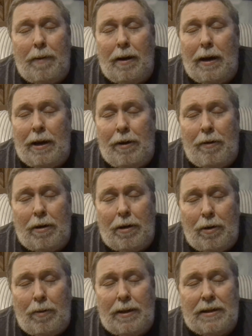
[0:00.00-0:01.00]
And you can
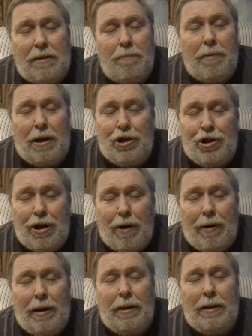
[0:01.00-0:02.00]
do this by
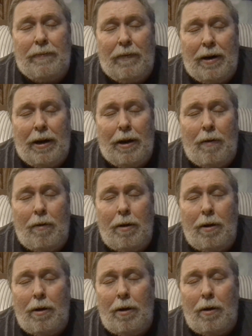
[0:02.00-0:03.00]
sharing this video
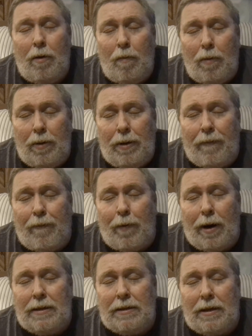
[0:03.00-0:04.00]
with your
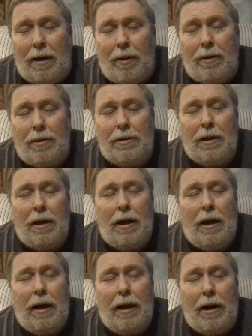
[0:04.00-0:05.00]
friends and others
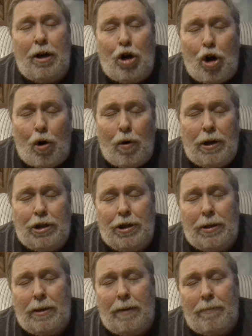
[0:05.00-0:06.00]
and encouraging
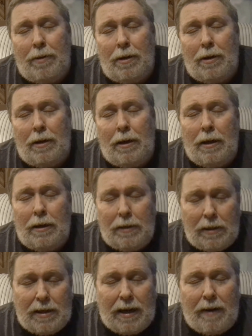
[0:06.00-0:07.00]
them to
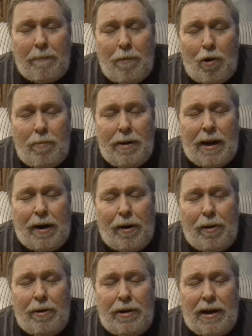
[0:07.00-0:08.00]
take a moment out of
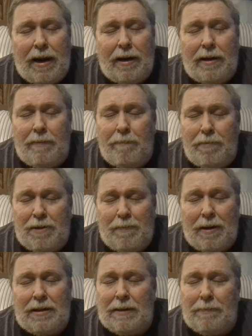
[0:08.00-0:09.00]
their day and
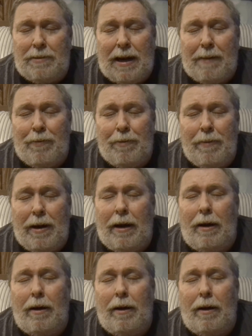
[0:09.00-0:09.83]
spend some time with me.